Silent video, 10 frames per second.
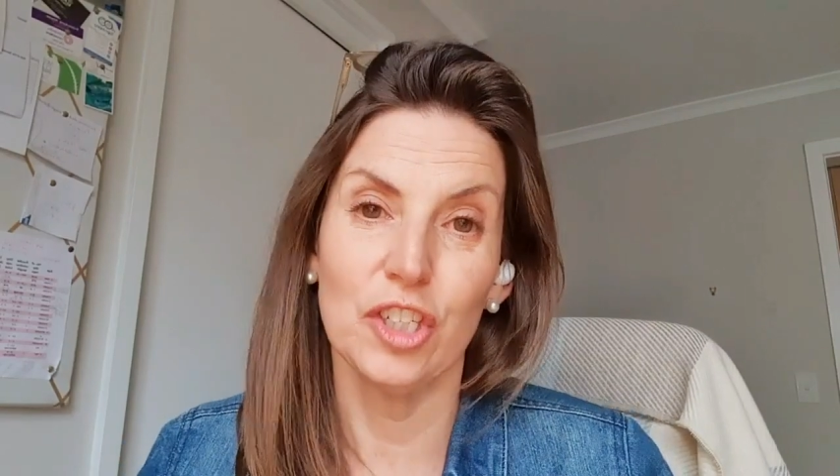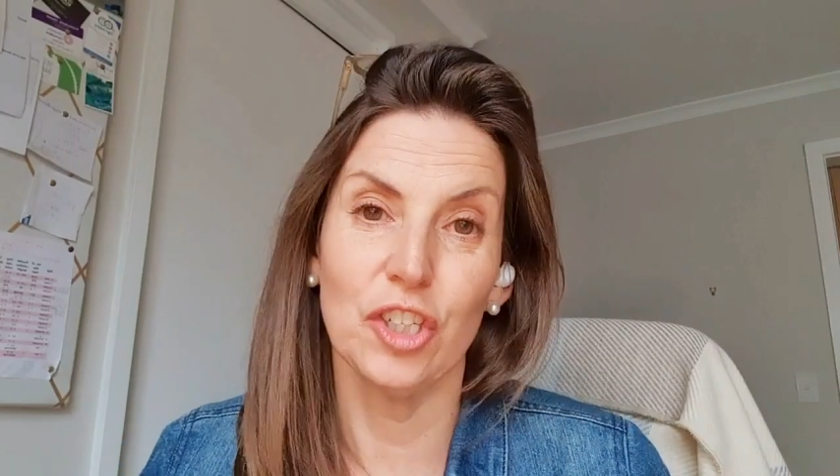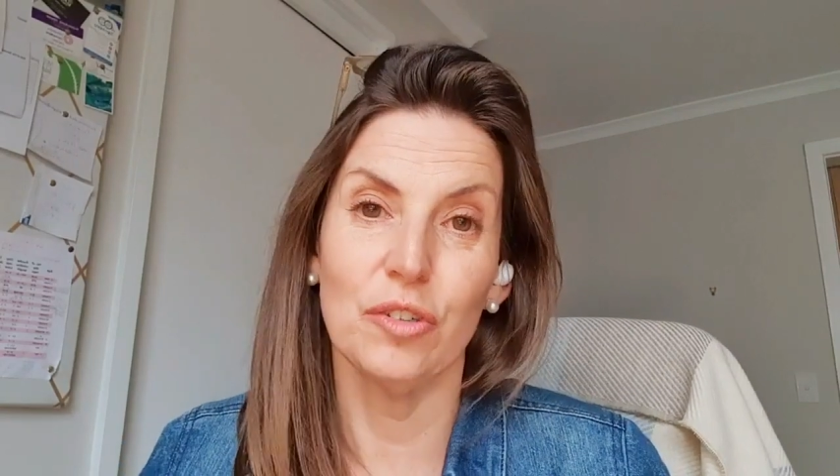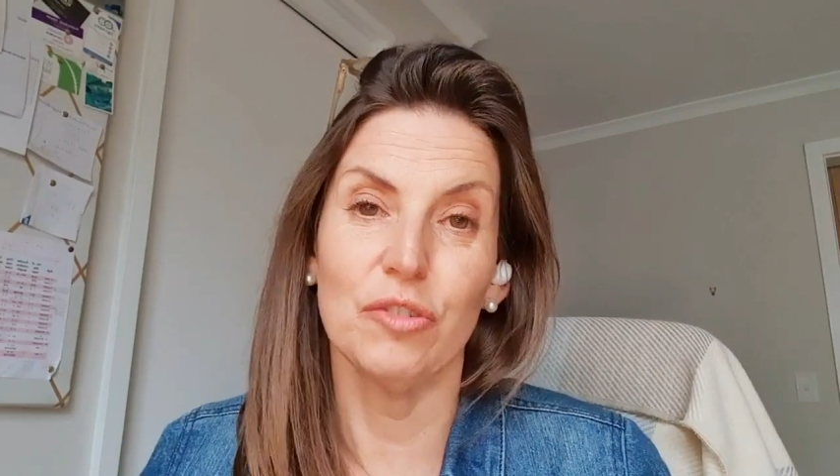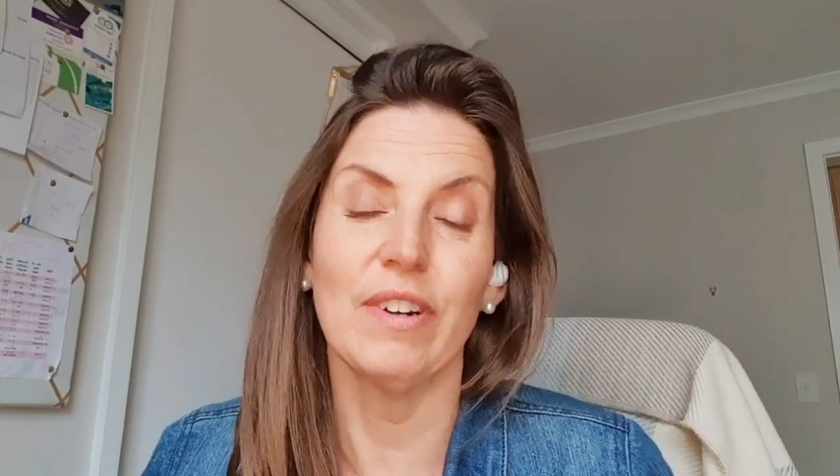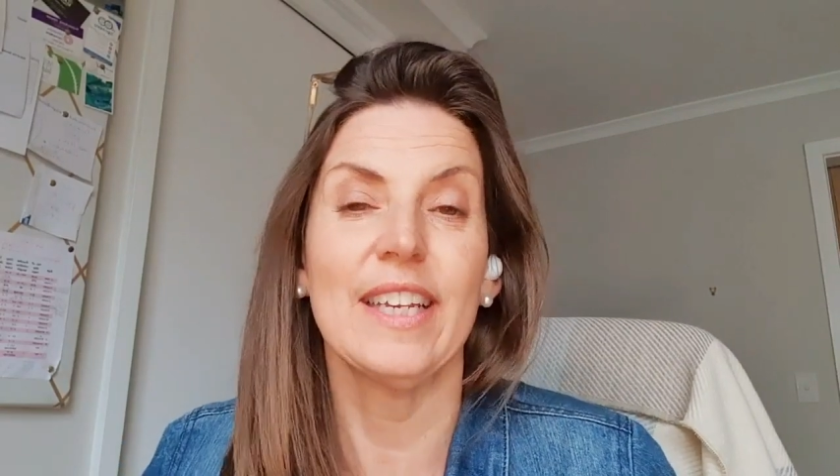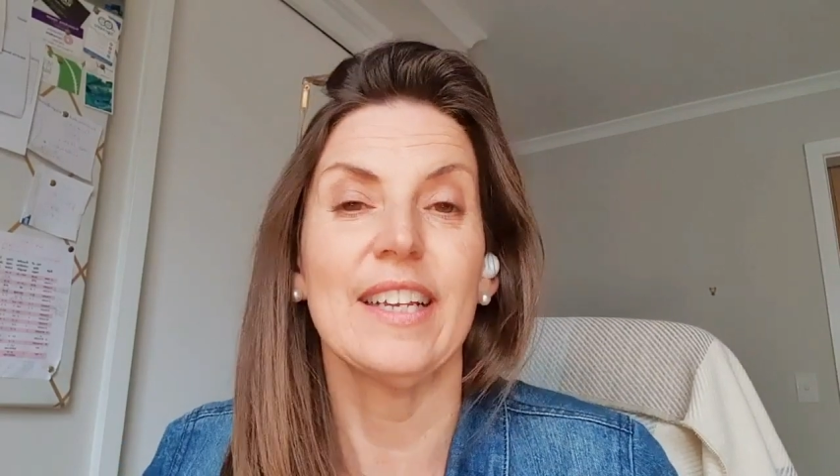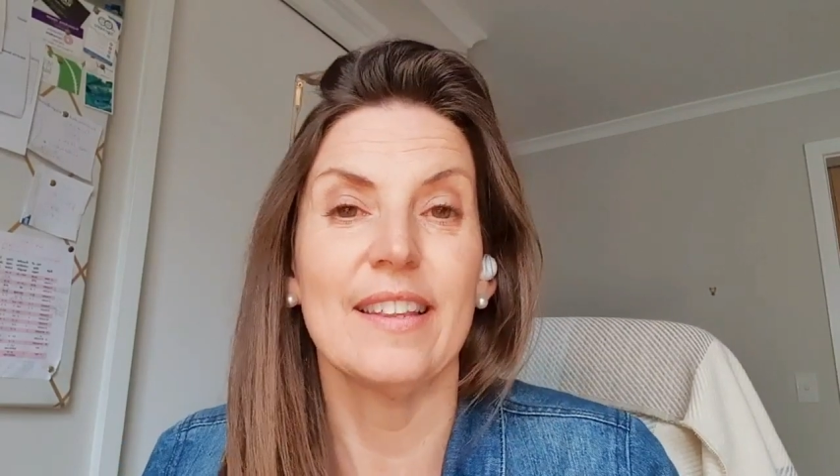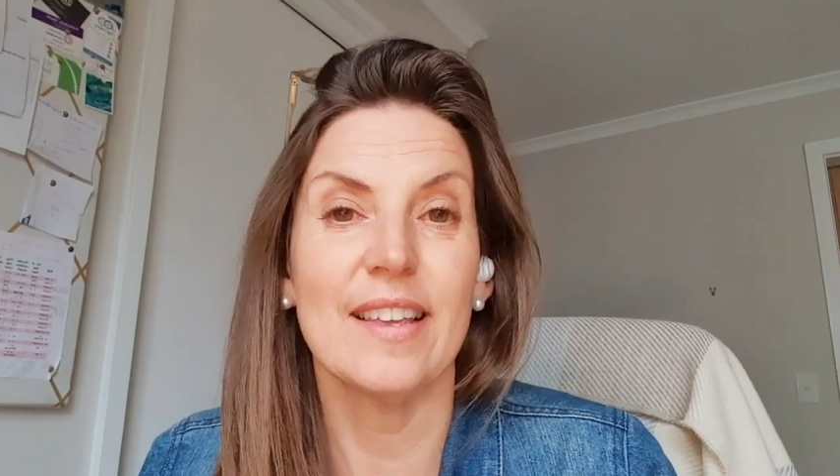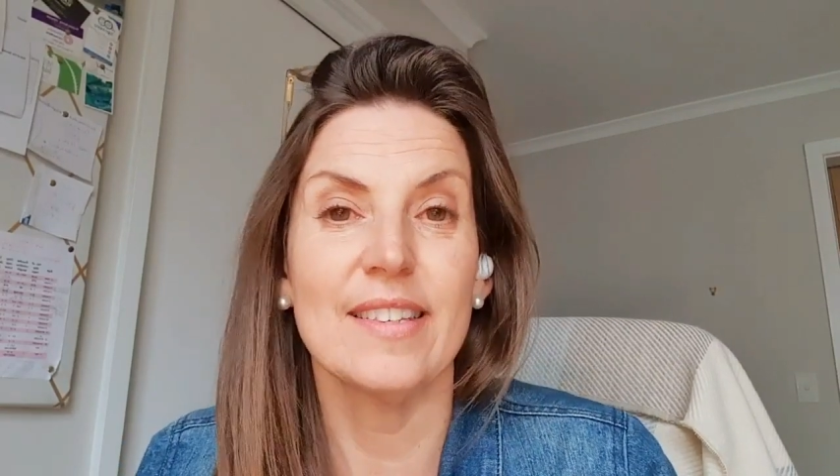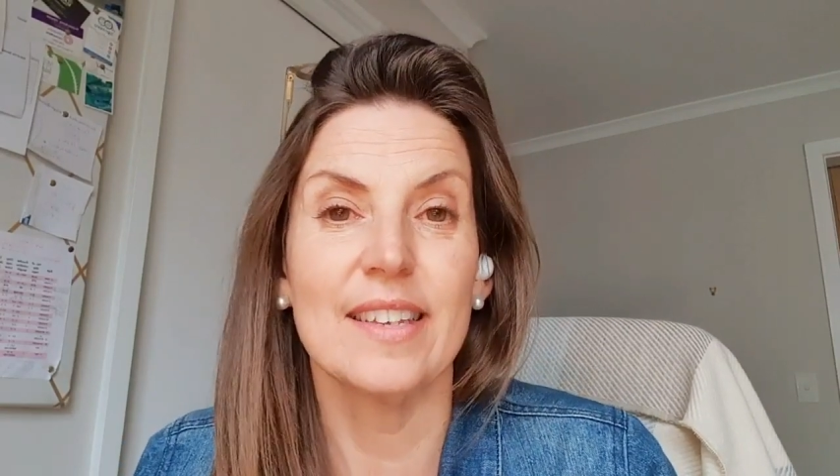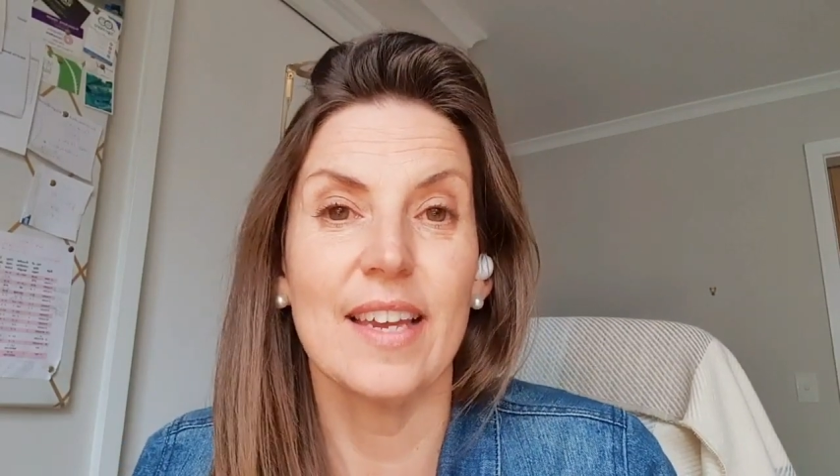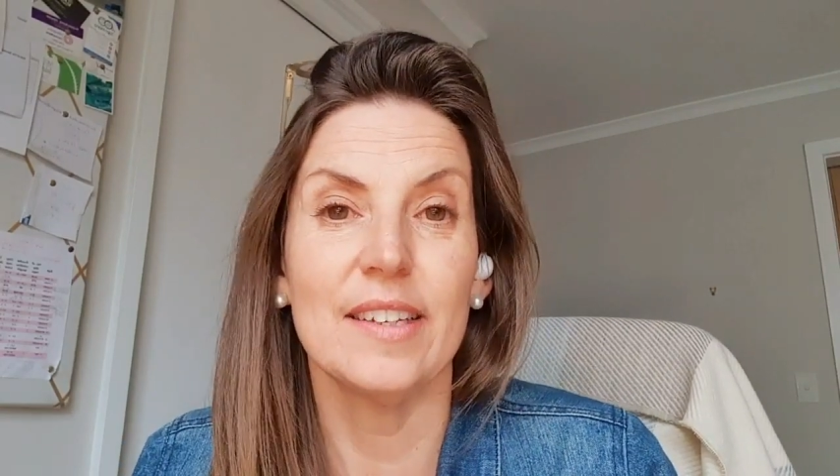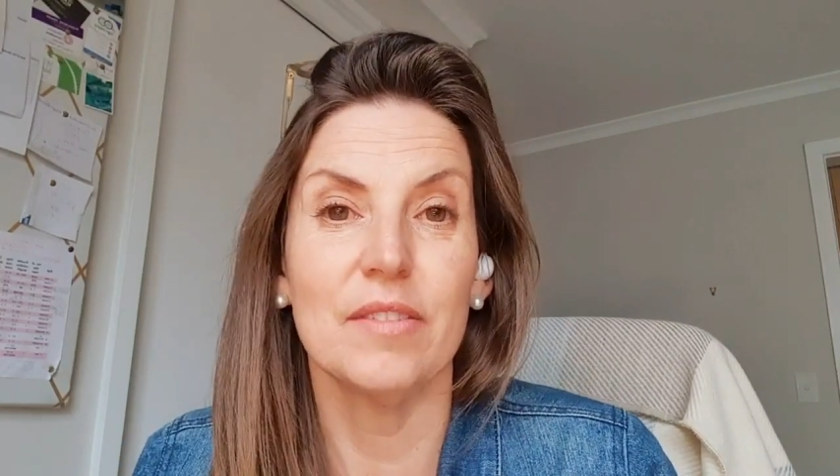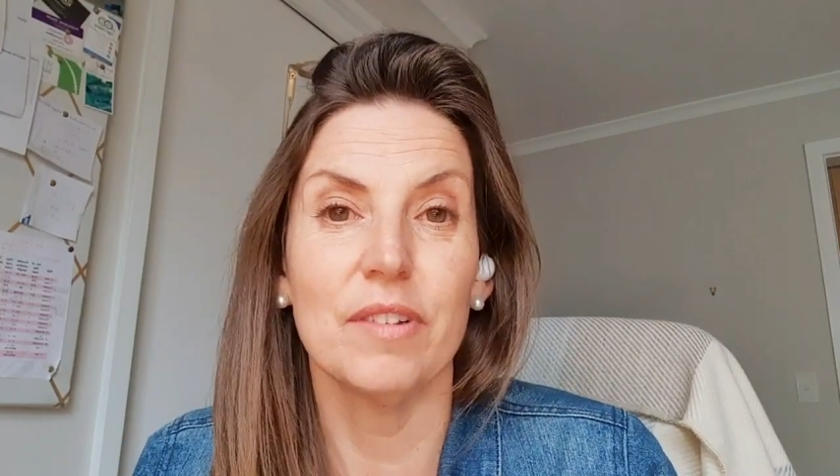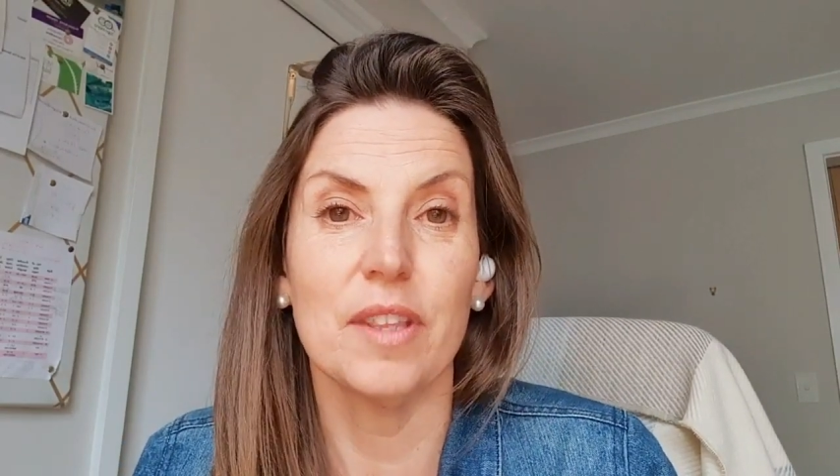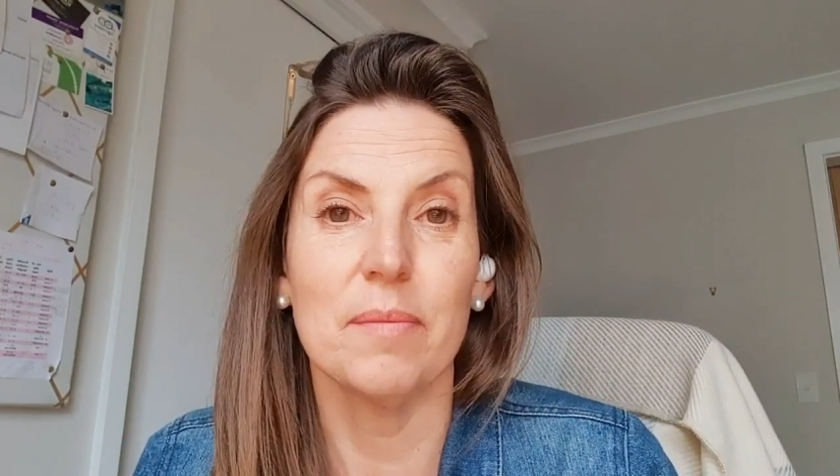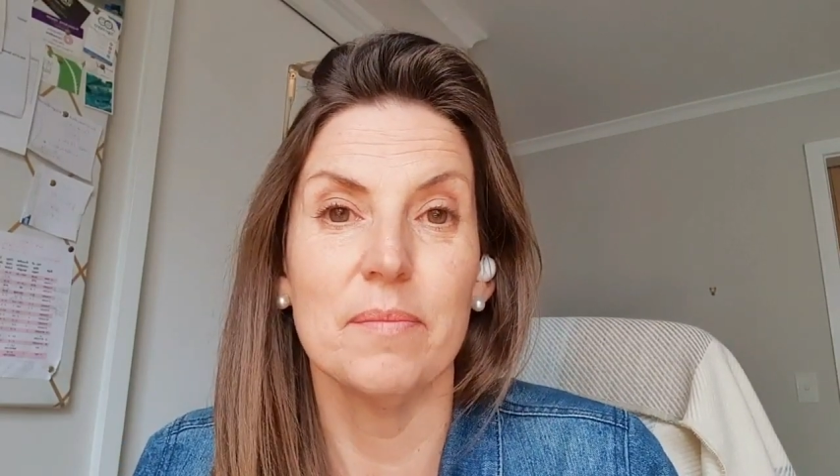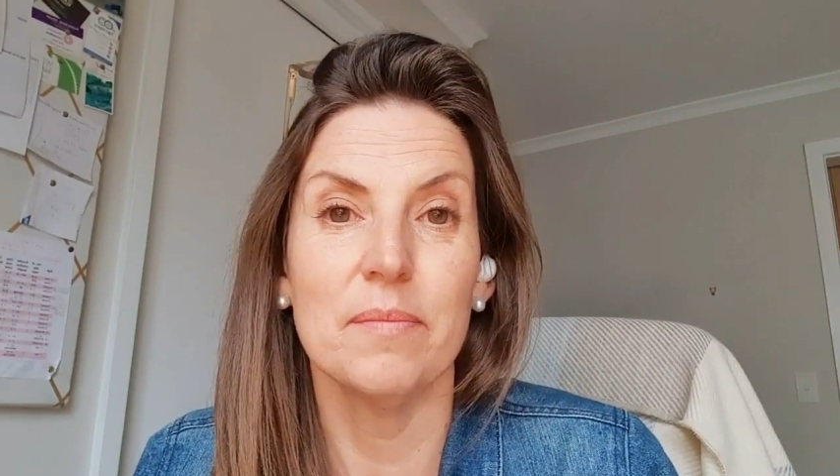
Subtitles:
do to regulate their circadian rhythm.